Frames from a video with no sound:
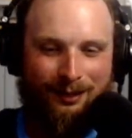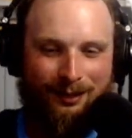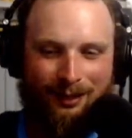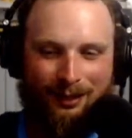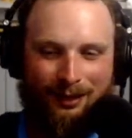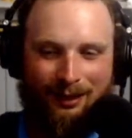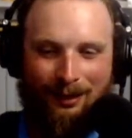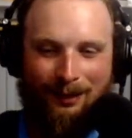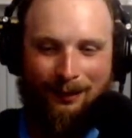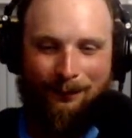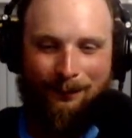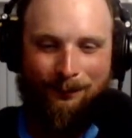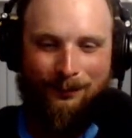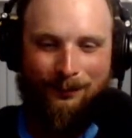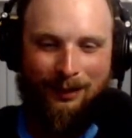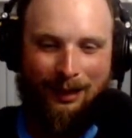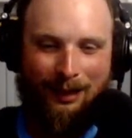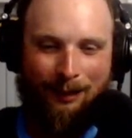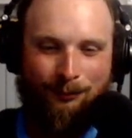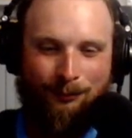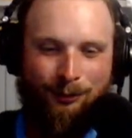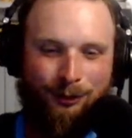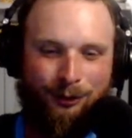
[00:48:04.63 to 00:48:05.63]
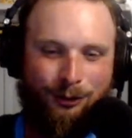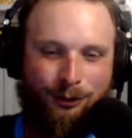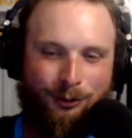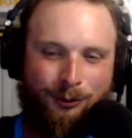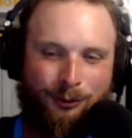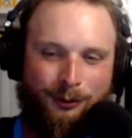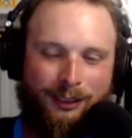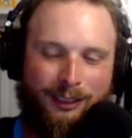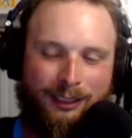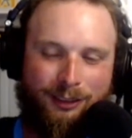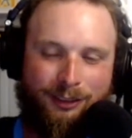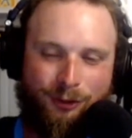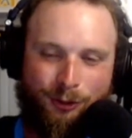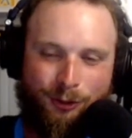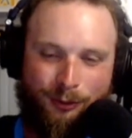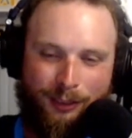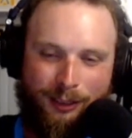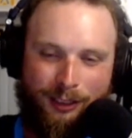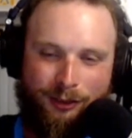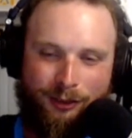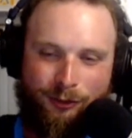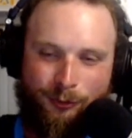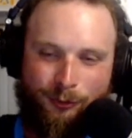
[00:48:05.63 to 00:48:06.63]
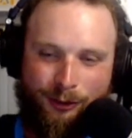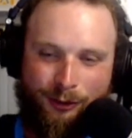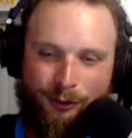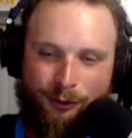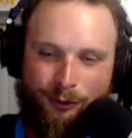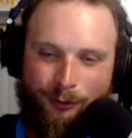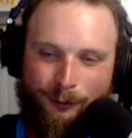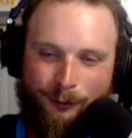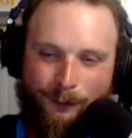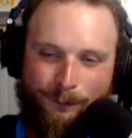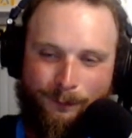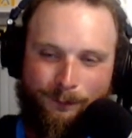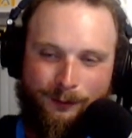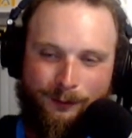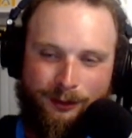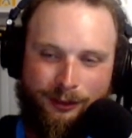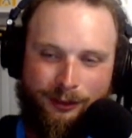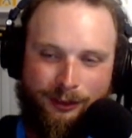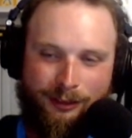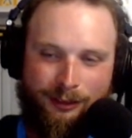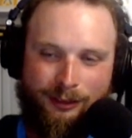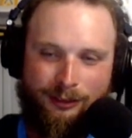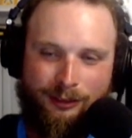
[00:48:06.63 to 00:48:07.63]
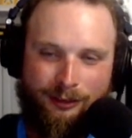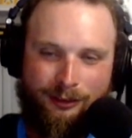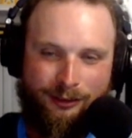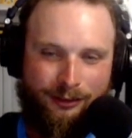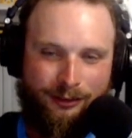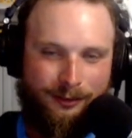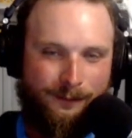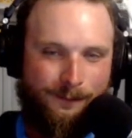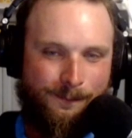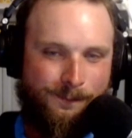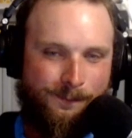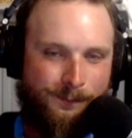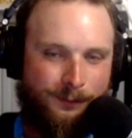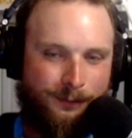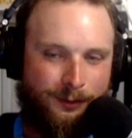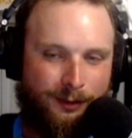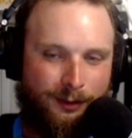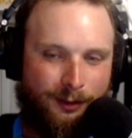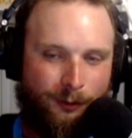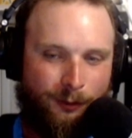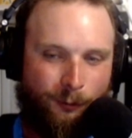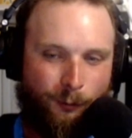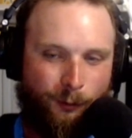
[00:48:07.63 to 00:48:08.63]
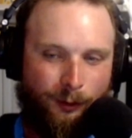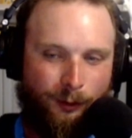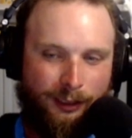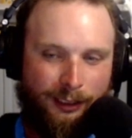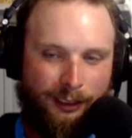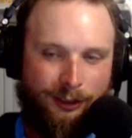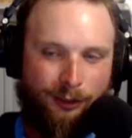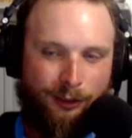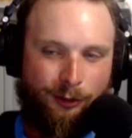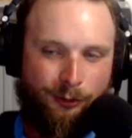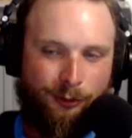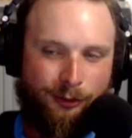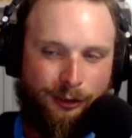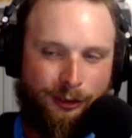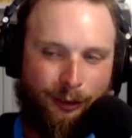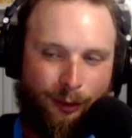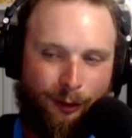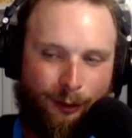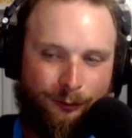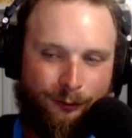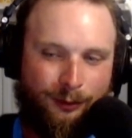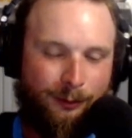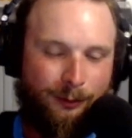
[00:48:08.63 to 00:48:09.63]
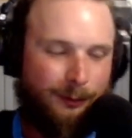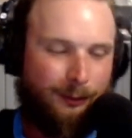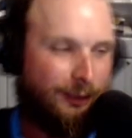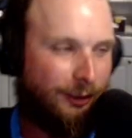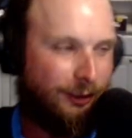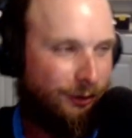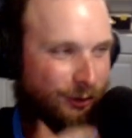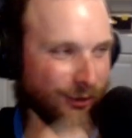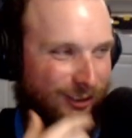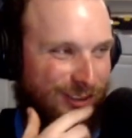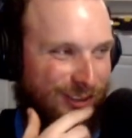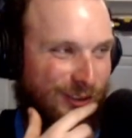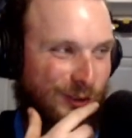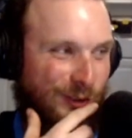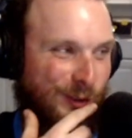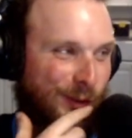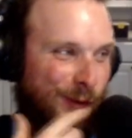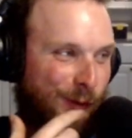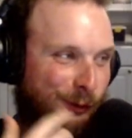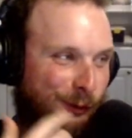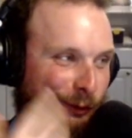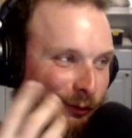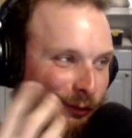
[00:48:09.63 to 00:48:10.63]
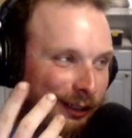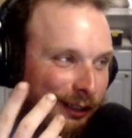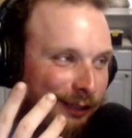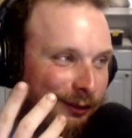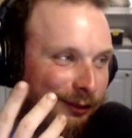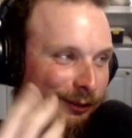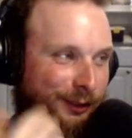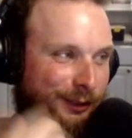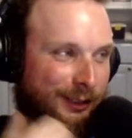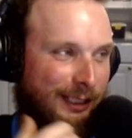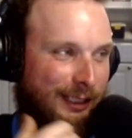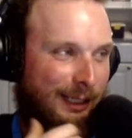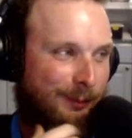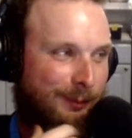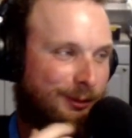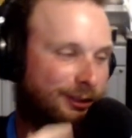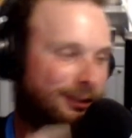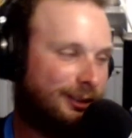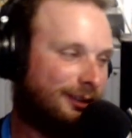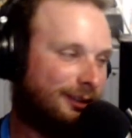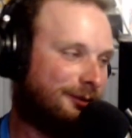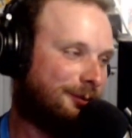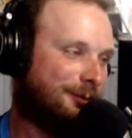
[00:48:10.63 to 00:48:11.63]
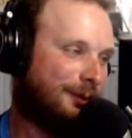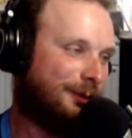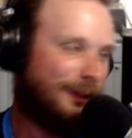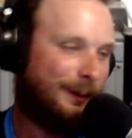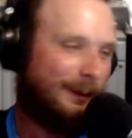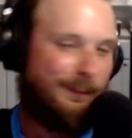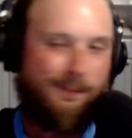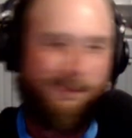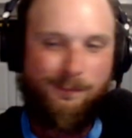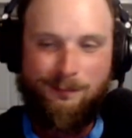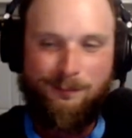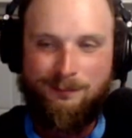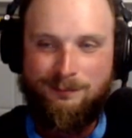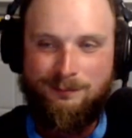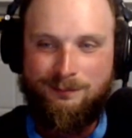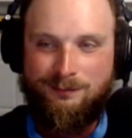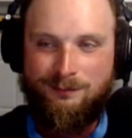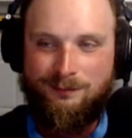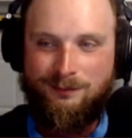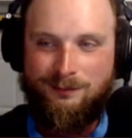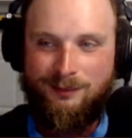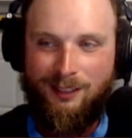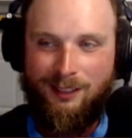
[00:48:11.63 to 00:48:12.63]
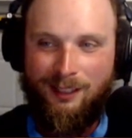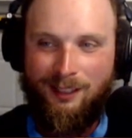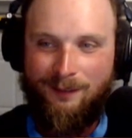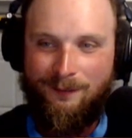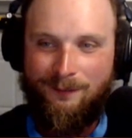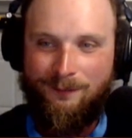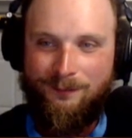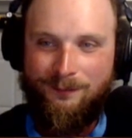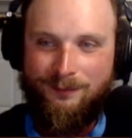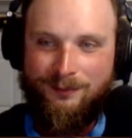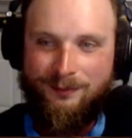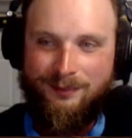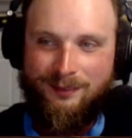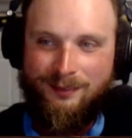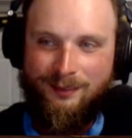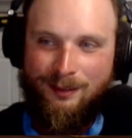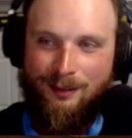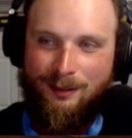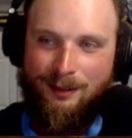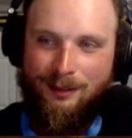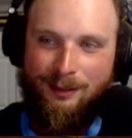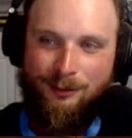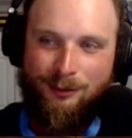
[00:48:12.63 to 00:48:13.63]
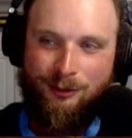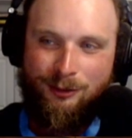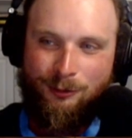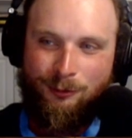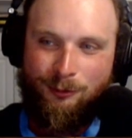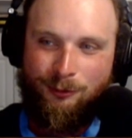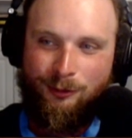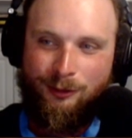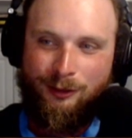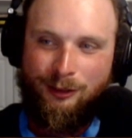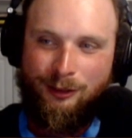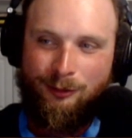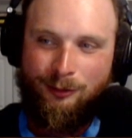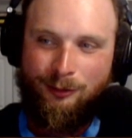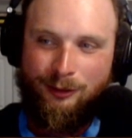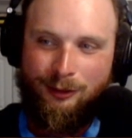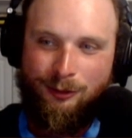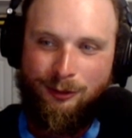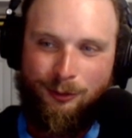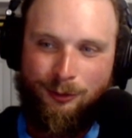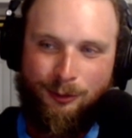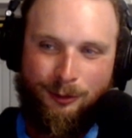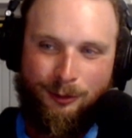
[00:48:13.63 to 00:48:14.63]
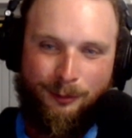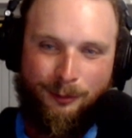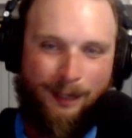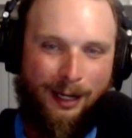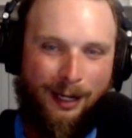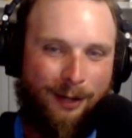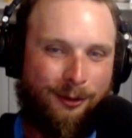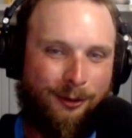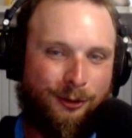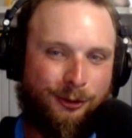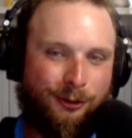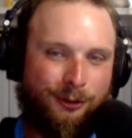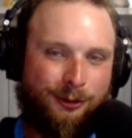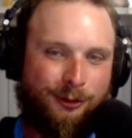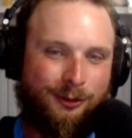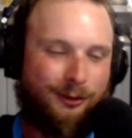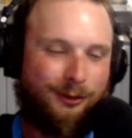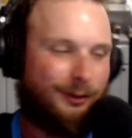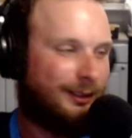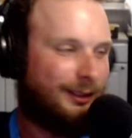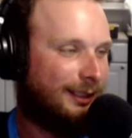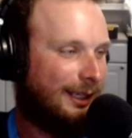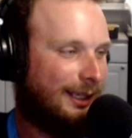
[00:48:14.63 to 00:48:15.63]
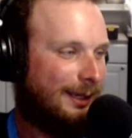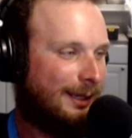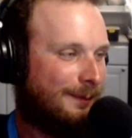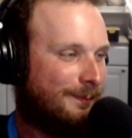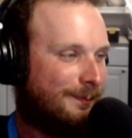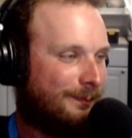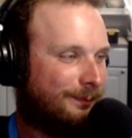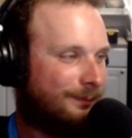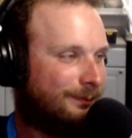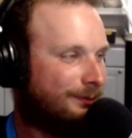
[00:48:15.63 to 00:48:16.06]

I'm really cool. We got the showcase retool. This is one that you don't see often because you can only find it from the diamond stuff, but yeah. It was a really, really cool power drill game.